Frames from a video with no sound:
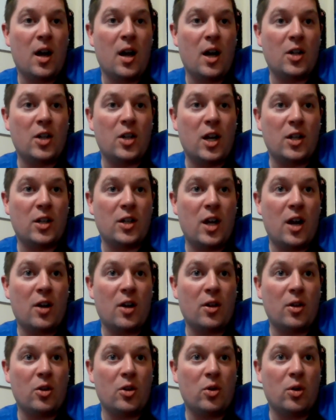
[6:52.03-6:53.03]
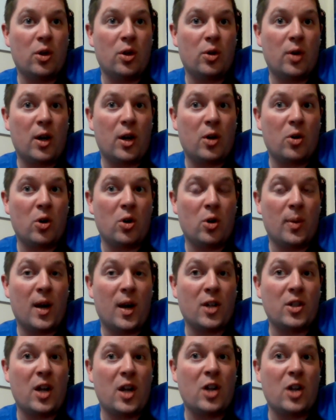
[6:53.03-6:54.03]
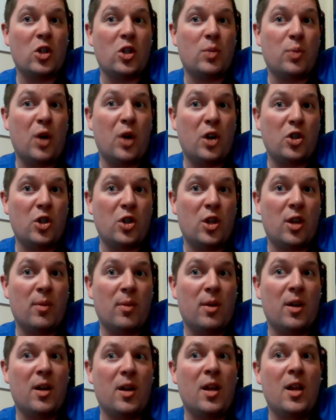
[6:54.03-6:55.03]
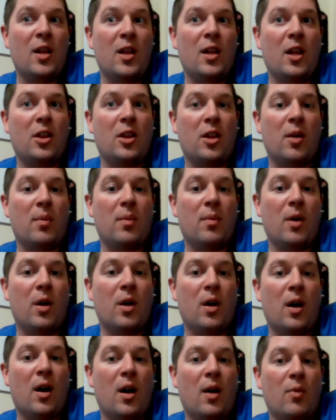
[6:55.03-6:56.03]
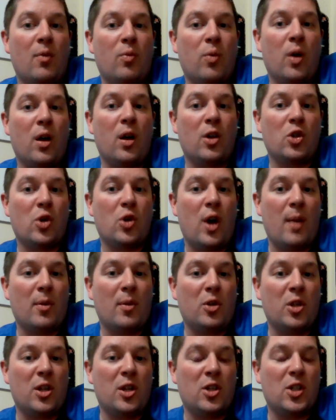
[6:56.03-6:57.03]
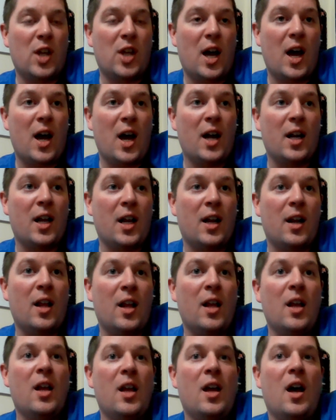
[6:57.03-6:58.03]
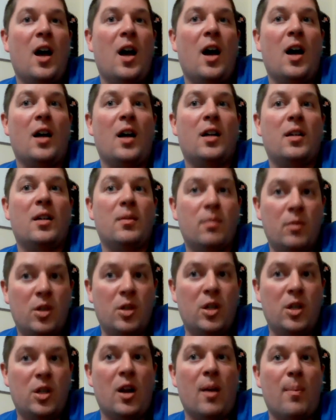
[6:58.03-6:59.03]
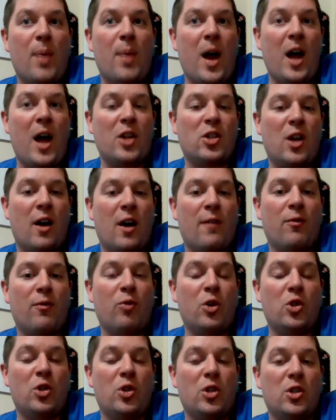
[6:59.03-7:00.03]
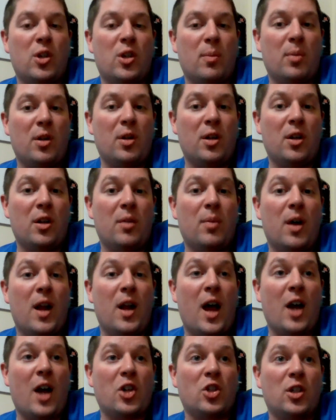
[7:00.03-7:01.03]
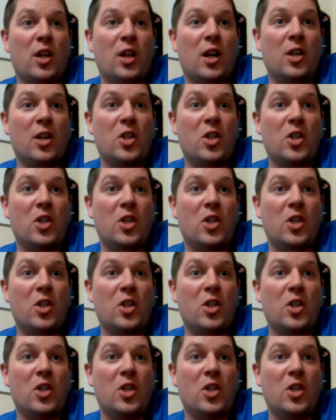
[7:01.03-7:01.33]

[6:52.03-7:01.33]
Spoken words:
take down the dual threat quarterbacks, not just pressure them and let them scramble to the side and get a pass off, which is completed, but actually get a